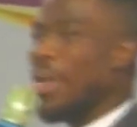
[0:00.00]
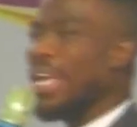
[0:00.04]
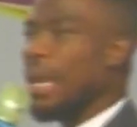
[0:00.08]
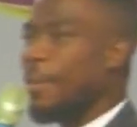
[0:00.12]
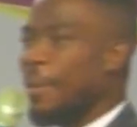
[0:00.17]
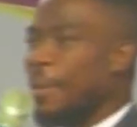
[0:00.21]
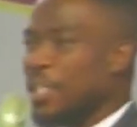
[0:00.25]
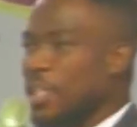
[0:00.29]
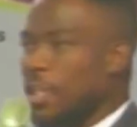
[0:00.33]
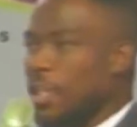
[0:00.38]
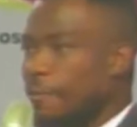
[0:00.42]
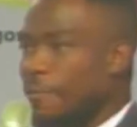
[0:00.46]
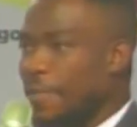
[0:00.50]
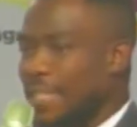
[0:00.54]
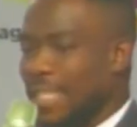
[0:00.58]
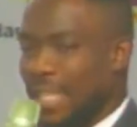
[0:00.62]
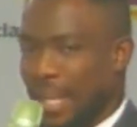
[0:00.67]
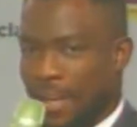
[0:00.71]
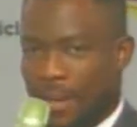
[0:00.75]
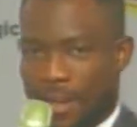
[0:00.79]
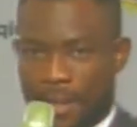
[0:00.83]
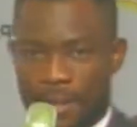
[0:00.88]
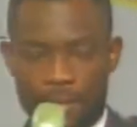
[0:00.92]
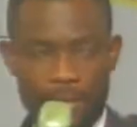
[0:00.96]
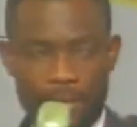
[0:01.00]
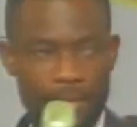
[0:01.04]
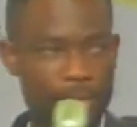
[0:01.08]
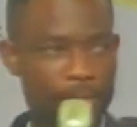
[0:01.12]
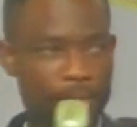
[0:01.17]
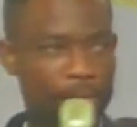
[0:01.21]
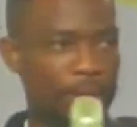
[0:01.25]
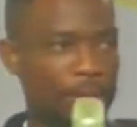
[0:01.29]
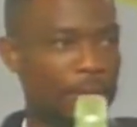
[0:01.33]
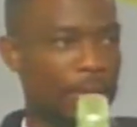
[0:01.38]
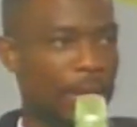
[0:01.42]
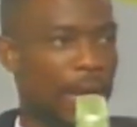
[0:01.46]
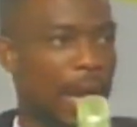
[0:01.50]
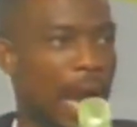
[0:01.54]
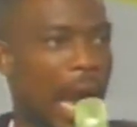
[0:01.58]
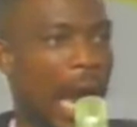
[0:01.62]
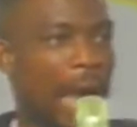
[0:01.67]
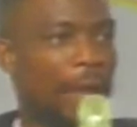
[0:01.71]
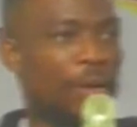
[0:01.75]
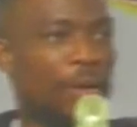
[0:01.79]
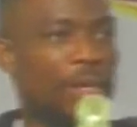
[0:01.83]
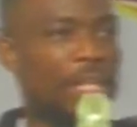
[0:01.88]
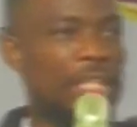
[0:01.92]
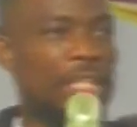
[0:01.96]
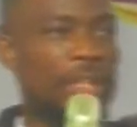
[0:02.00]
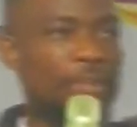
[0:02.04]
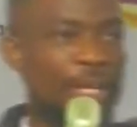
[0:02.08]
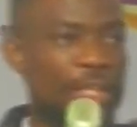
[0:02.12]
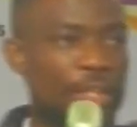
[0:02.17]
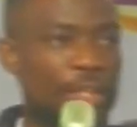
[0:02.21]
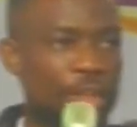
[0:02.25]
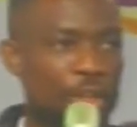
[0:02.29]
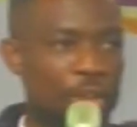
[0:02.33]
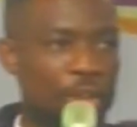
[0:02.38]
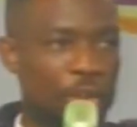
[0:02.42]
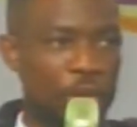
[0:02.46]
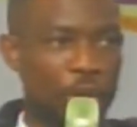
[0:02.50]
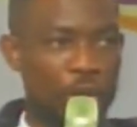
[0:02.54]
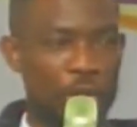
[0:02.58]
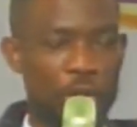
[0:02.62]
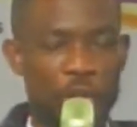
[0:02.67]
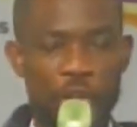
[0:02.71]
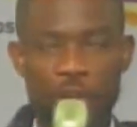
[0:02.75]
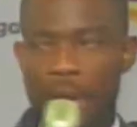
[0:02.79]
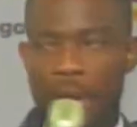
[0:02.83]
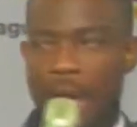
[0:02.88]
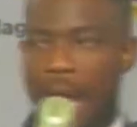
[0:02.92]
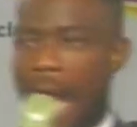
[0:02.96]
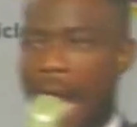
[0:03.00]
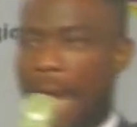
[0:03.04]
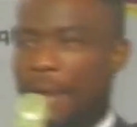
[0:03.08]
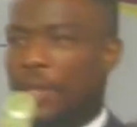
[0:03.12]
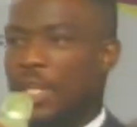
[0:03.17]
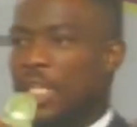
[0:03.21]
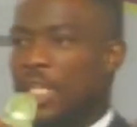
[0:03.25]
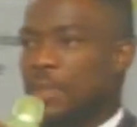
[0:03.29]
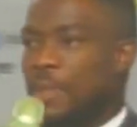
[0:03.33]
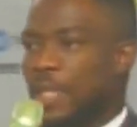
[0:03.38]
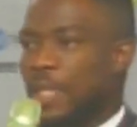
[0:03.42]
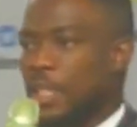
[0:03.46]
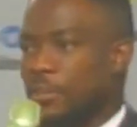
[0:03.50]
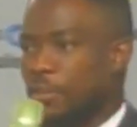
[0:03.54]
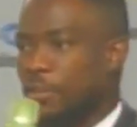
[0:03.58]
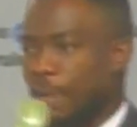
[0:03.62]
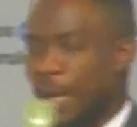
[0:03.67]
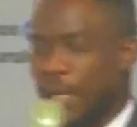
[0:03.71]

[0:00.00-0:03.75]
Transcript: a person physically, I know this person in church. I know this person from my